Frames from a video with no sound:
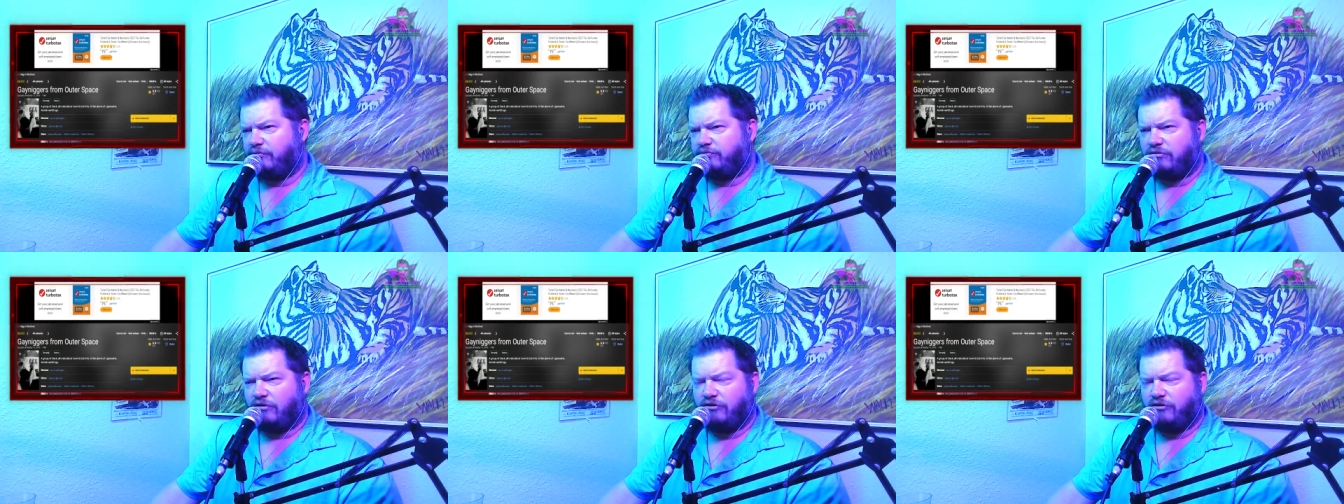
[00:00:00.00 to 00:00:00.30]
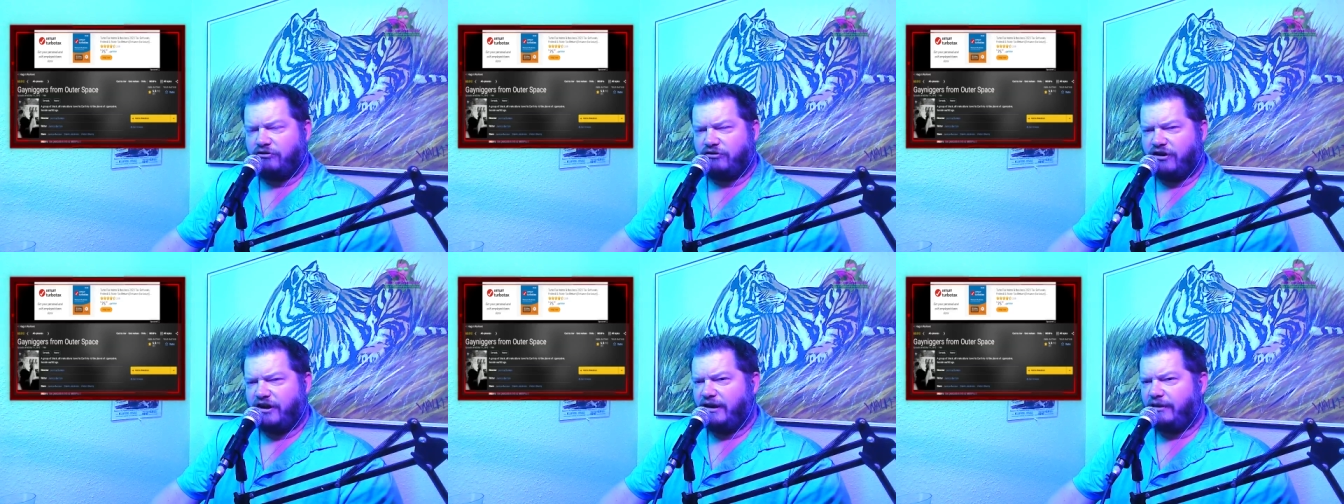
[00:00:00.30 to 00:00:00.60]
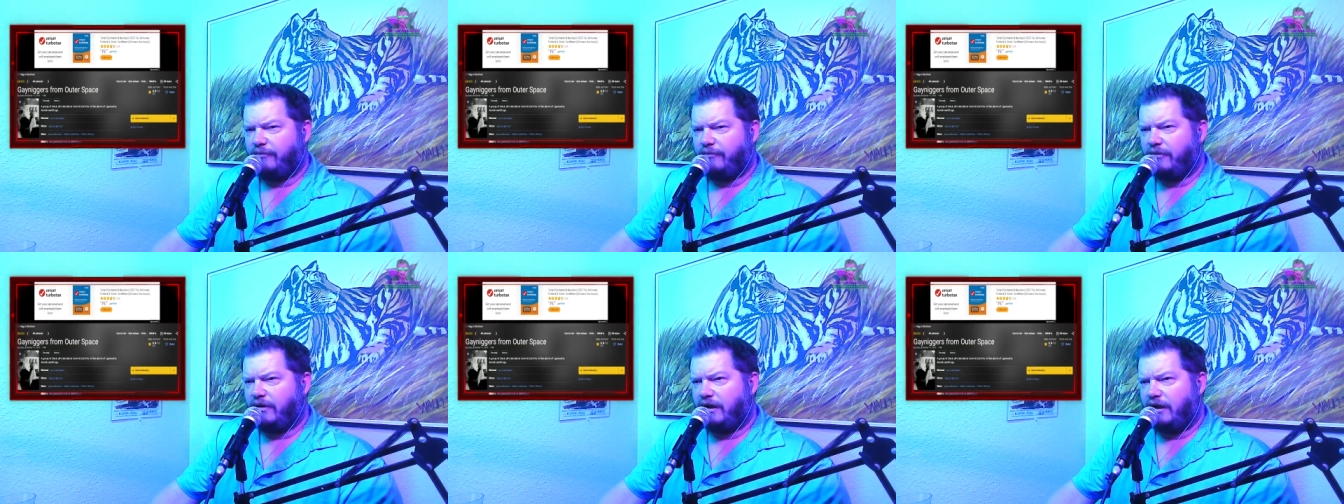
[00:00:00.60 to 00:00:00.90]

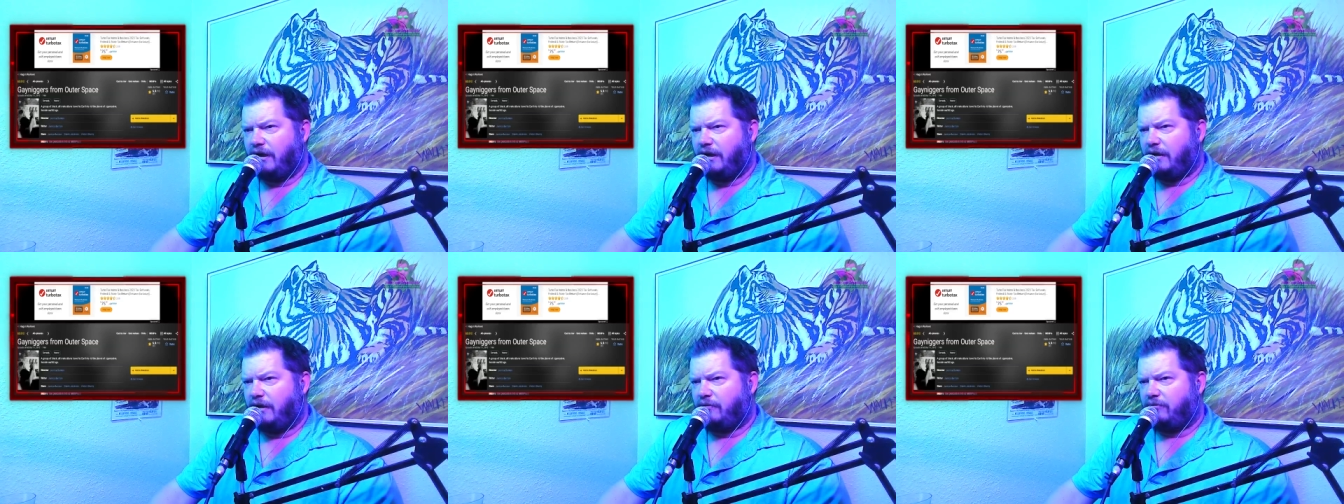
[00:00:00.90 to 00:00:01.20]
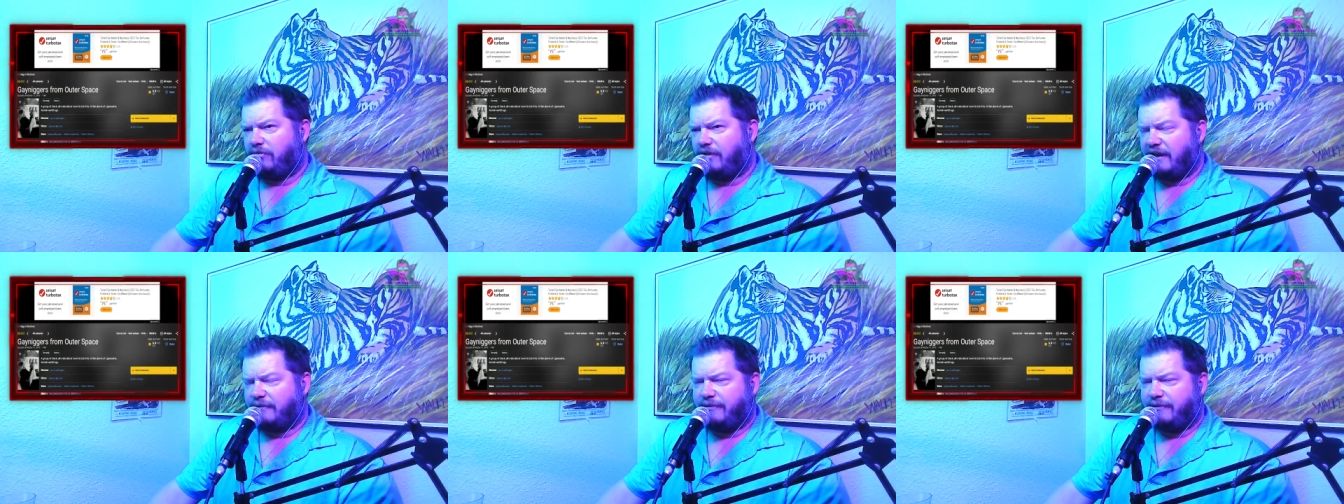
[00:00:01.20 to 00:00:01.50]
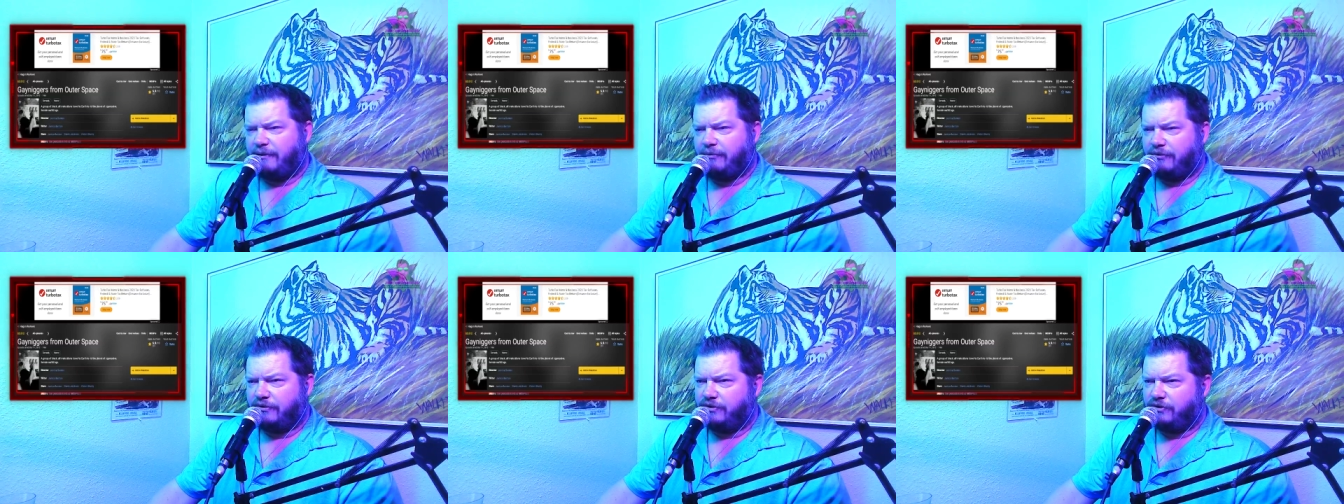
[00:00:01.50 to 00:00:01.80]
program black
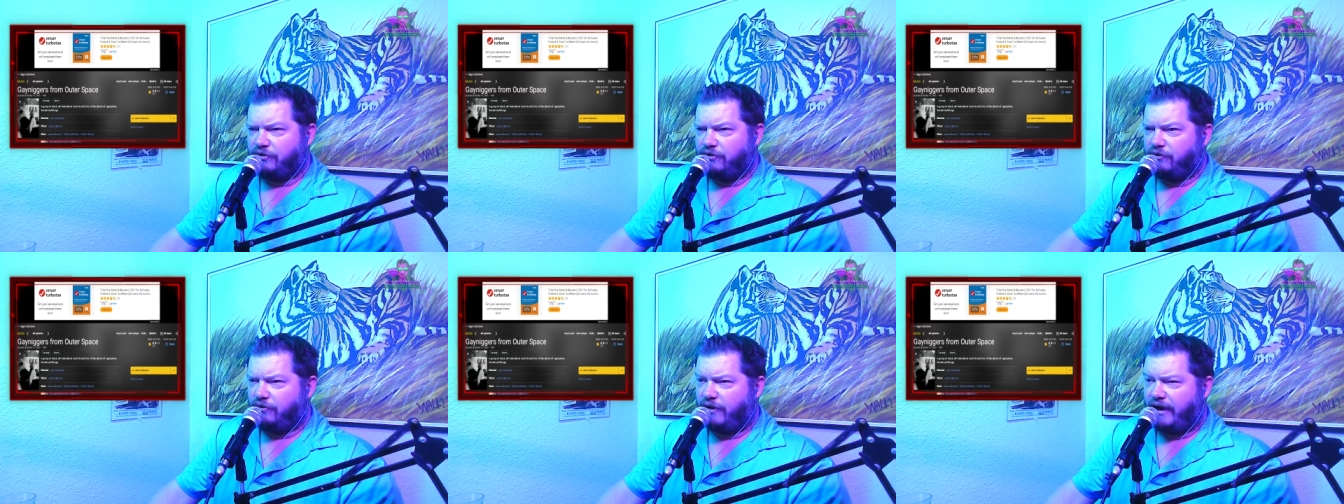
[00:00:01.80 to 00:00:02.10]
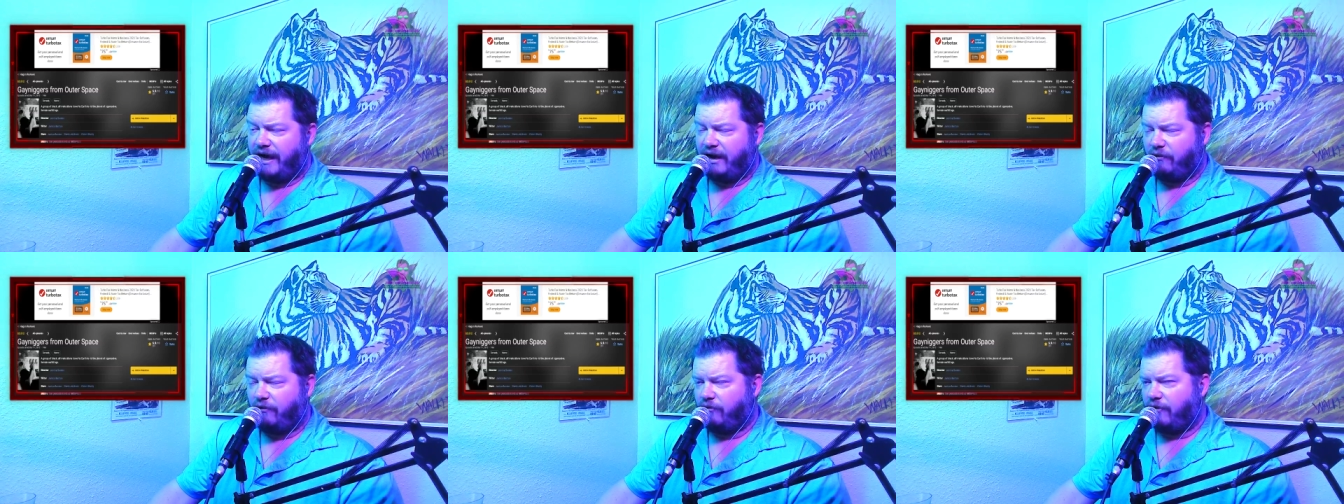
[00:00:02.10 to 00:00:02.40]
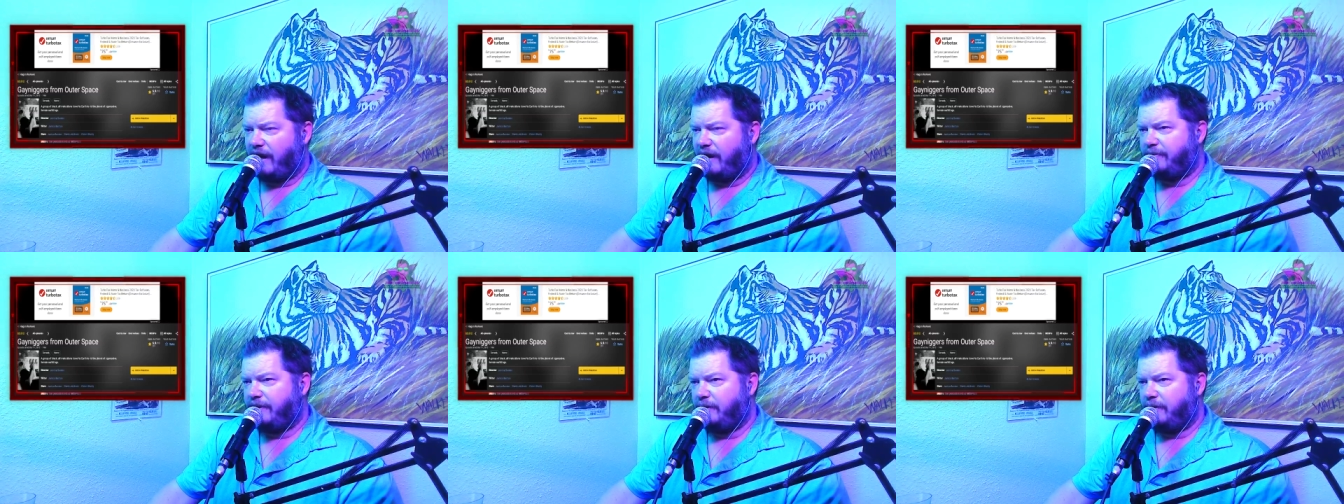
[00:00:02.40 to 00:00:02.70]
people to hate
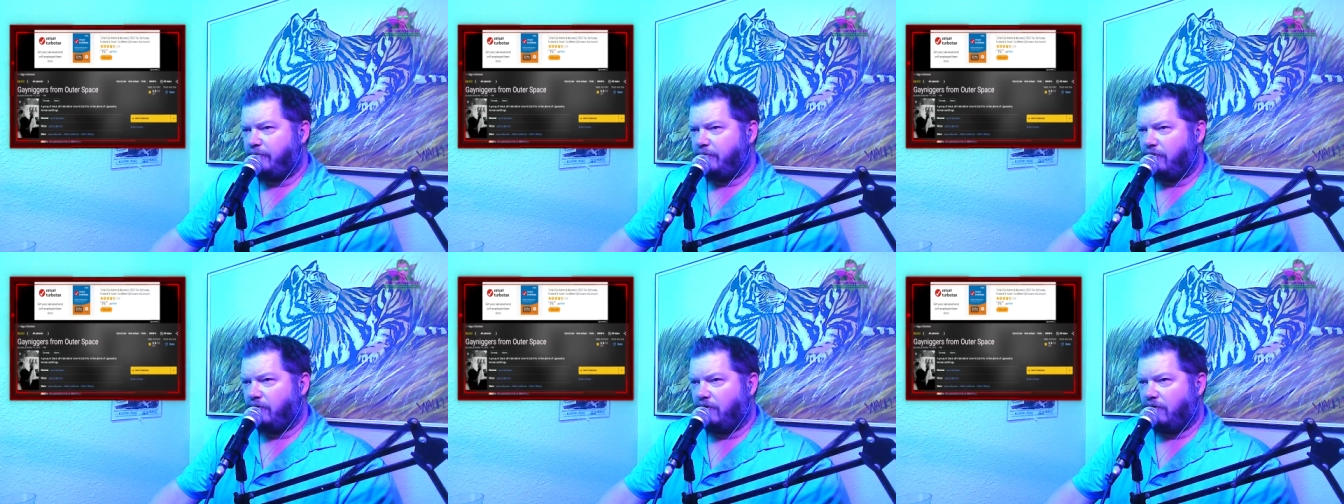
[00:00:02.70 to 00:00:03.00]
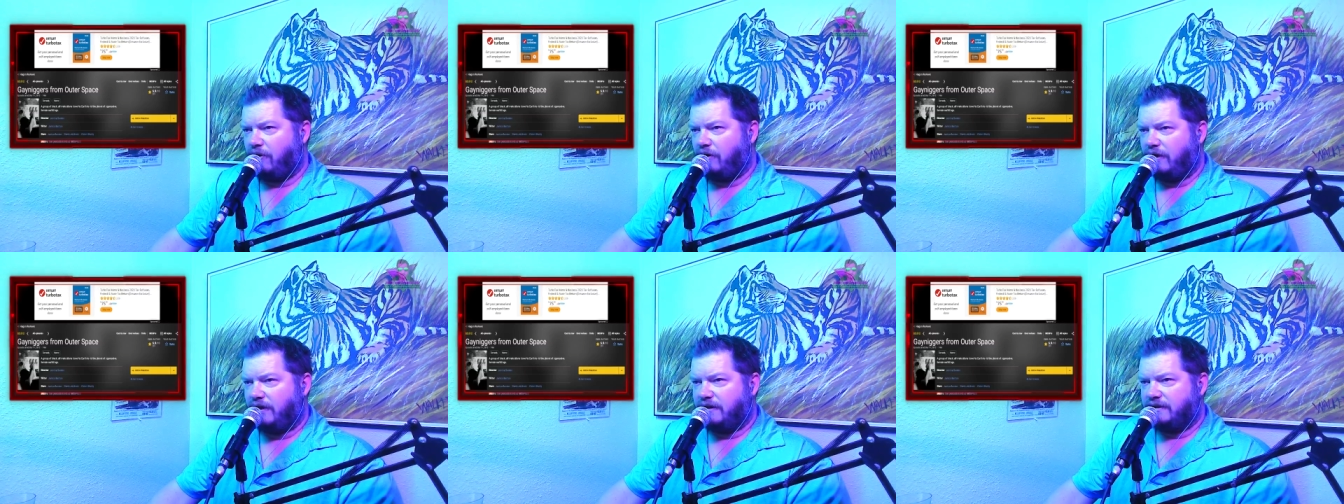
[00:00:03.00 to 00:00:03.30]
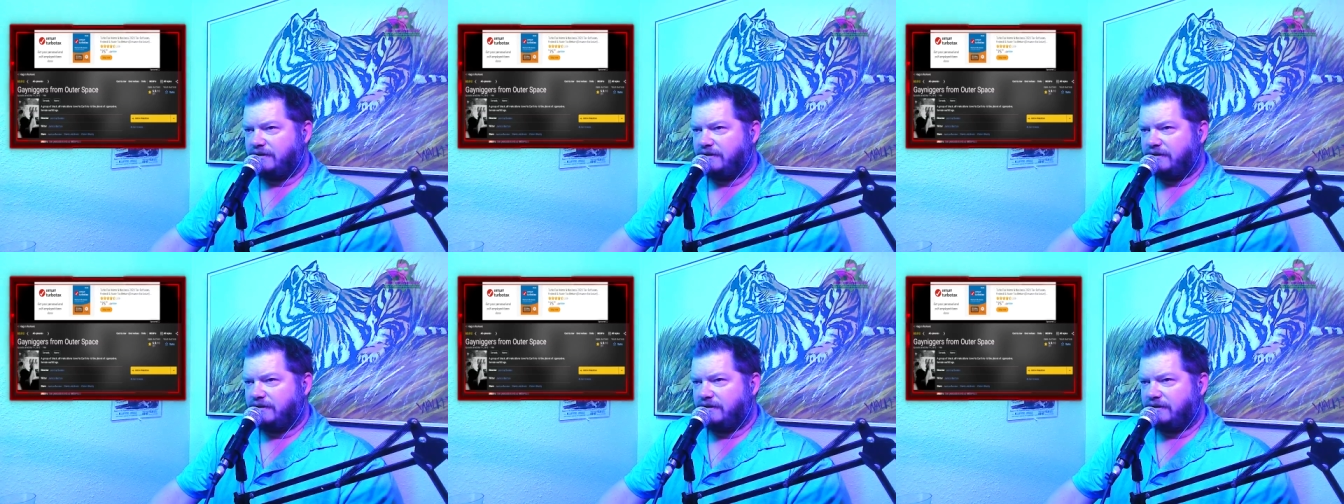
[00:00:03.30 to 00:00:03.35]
white people